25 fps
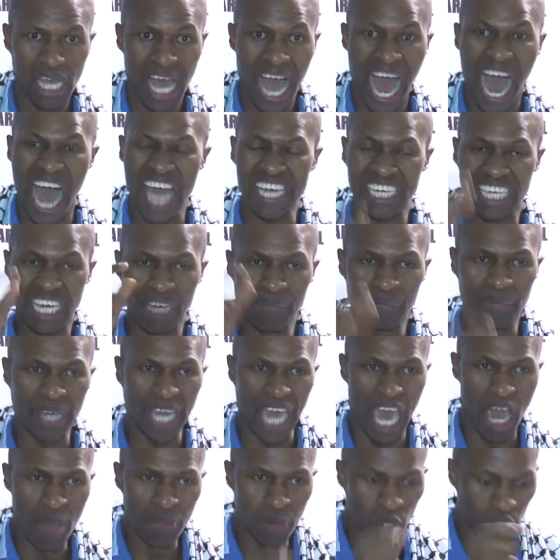I can be
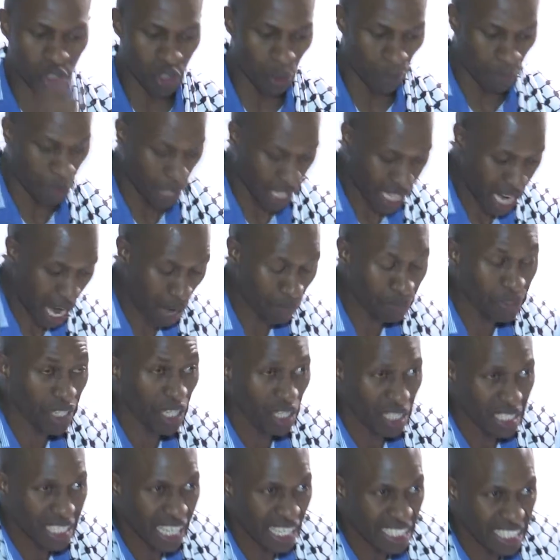able to pick up
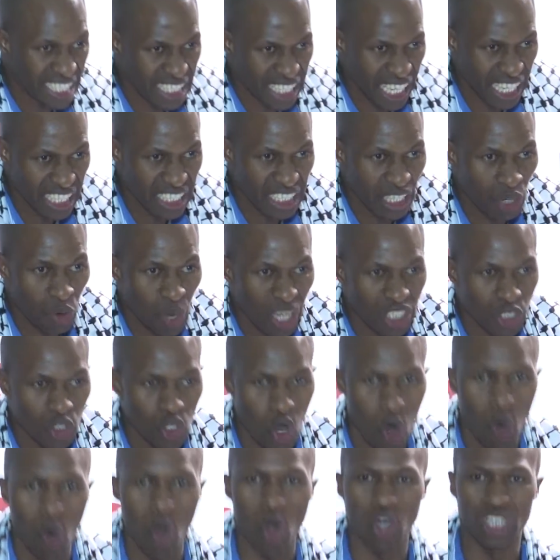and say there was
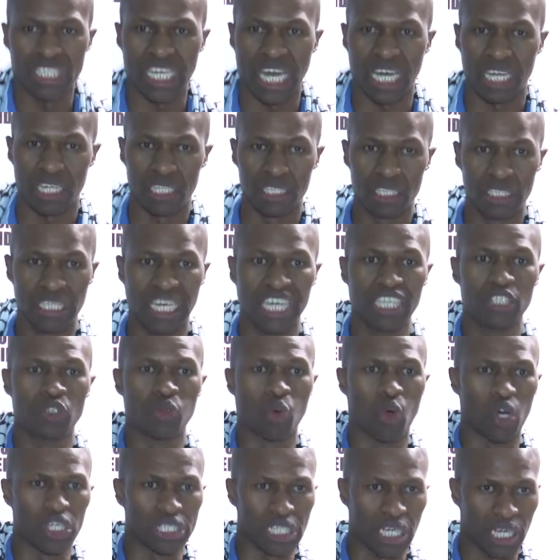no water, here is
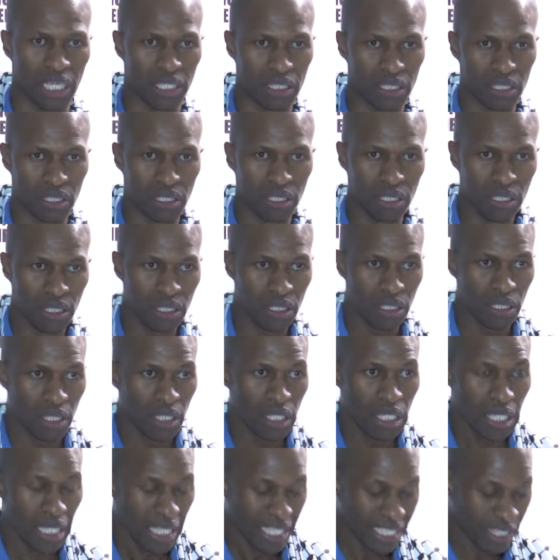water.
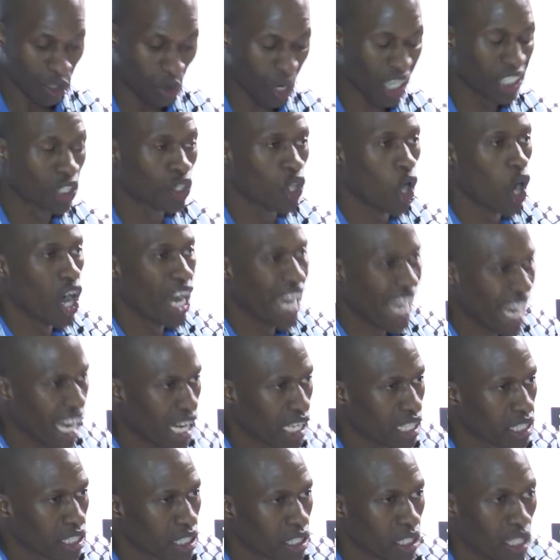There was no
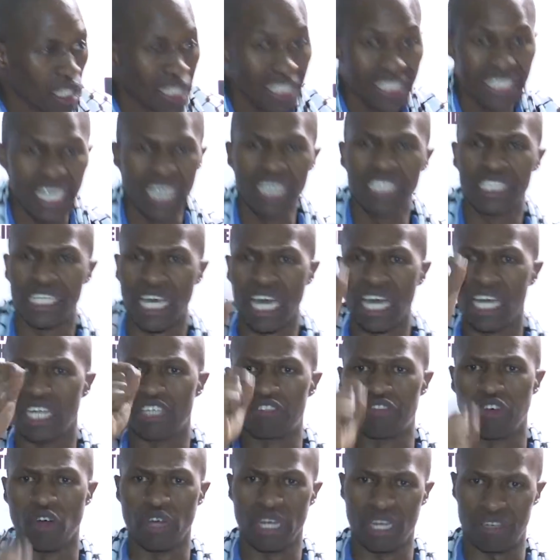health. Here is
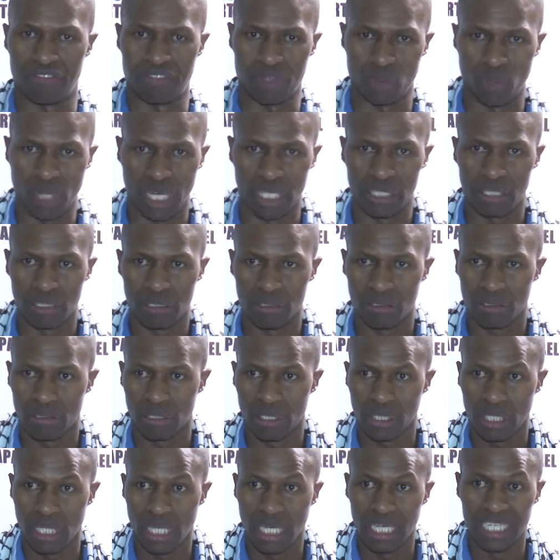health for everyone.
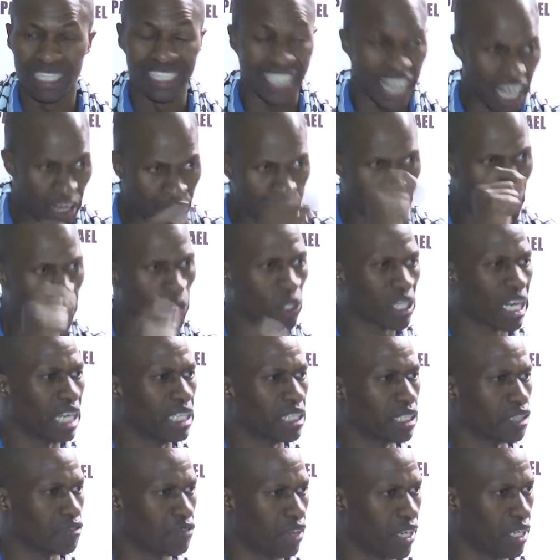Then people
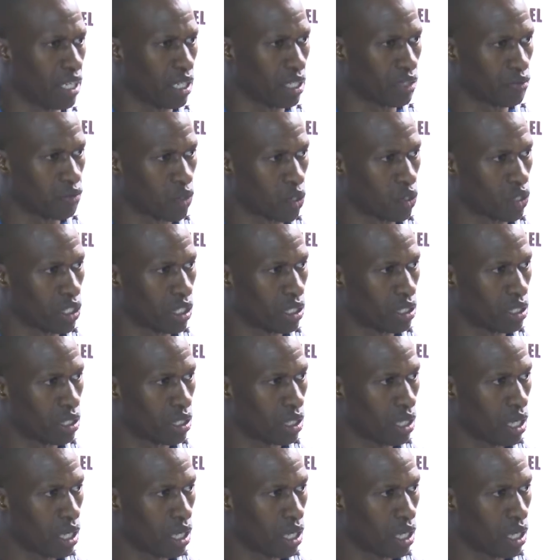can defend the revolution.